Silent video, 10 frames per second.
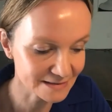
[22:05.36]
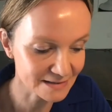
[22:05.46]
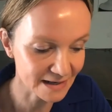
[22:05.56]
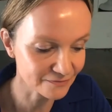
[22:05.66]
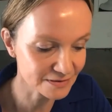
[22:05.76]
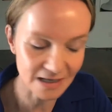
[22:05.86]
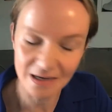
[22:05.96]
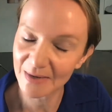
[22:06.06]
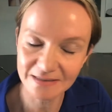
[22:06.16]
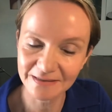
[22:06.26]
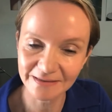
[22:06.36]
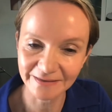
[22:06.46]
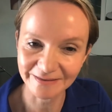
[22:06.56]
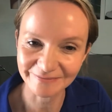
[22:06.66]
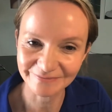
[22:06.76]
it every time I see
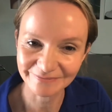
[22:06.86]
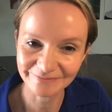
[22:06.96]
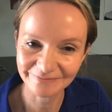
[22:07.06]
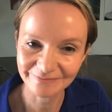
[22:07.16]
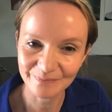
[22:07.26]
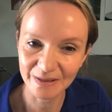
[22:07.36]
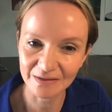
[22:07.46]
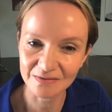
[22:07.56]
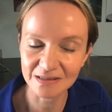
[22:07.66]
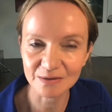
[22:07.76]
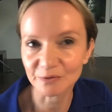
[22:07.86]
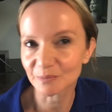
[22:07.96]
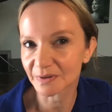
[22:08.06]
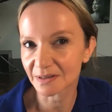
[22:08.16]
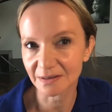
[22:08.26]
it, because it could
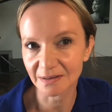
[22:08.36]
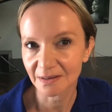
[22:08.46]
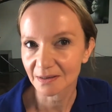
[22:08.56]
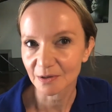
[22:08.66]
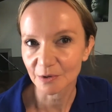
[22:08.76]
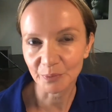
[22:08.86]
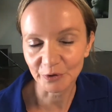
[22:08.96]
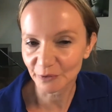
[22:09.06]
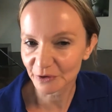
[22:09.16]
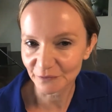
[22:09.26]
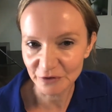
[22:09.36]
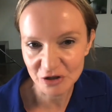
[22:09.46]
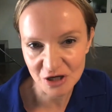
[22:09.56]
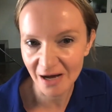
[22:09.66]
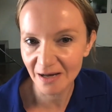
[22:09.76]
be portrait of a
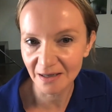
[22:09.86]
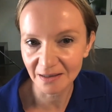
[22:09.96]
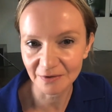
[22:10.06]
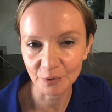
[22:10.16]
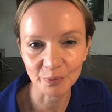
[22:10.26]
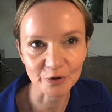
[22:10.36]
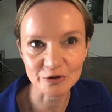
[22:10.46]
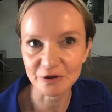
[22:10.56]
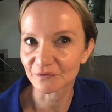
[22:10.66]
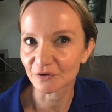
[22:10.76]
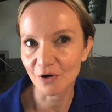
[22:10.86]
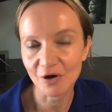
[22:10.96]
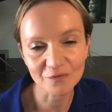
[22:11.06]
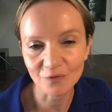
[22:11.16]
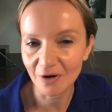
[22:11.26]
child, a portrait of a
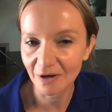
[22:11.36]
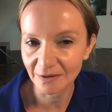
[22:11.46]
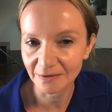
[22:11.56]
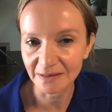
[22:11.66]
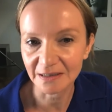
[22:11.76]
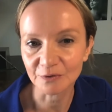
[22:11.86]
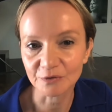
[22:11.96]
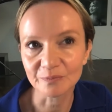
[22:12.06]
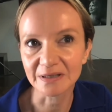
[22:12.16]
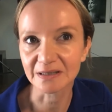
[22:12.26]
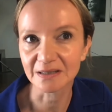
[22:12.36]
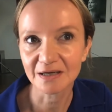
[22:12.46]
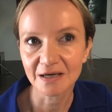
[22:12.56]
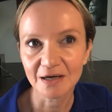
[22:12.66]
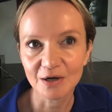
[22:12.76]
loved one. It could be
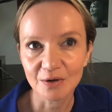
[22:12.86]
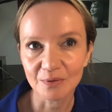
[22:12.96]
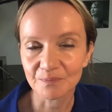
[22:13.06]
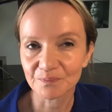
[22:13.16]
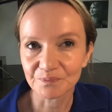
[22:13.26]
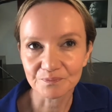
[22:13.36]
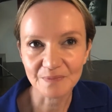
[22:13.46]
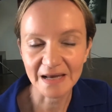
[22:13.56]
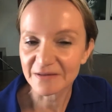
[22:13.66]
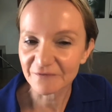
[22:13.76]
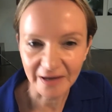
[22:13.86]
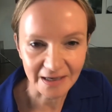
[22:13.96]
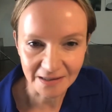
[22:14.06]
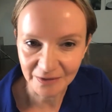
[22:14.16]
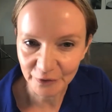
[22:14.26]

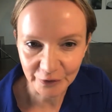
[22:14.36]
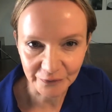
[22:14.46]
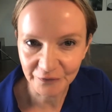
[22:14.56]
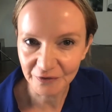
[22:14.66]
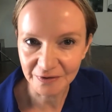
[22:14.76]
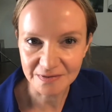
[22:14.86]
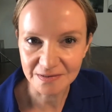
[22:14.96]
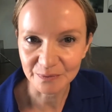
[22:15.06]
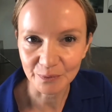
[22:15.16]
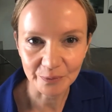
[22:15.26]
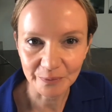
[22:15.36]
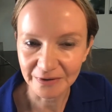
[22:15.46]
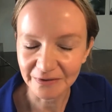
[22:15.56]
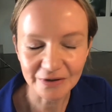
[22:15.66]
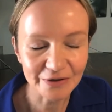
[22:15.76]
elevating the confidence in
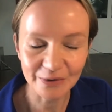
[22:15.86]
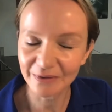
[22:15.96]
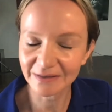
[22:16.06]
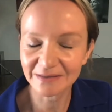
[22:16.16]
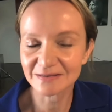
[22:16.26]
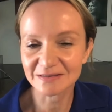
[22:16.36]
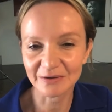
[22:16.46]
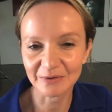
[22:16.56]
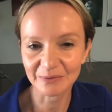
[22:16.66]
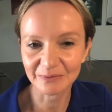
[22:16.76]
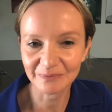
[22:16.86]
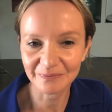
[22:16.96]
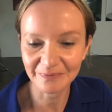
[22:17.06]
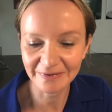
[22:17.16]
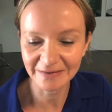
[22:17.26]
women, so
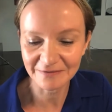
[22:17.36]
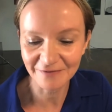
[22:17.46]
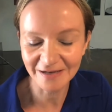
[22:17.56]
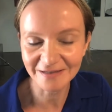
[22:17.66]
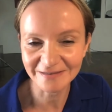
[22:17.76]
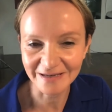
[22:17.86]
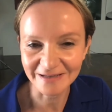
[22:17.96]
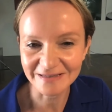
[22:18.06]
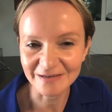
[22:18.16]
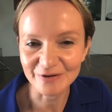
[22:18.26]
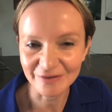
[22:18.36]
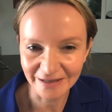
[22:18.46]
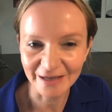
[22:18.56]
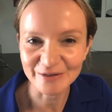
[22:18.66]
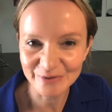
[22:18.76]
it validates everything
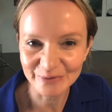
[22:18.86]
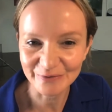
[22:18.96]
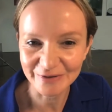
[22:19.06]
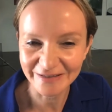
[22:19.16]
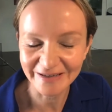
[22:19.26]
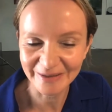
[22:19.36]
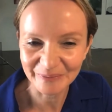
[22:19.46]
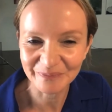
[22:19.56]
I do every day.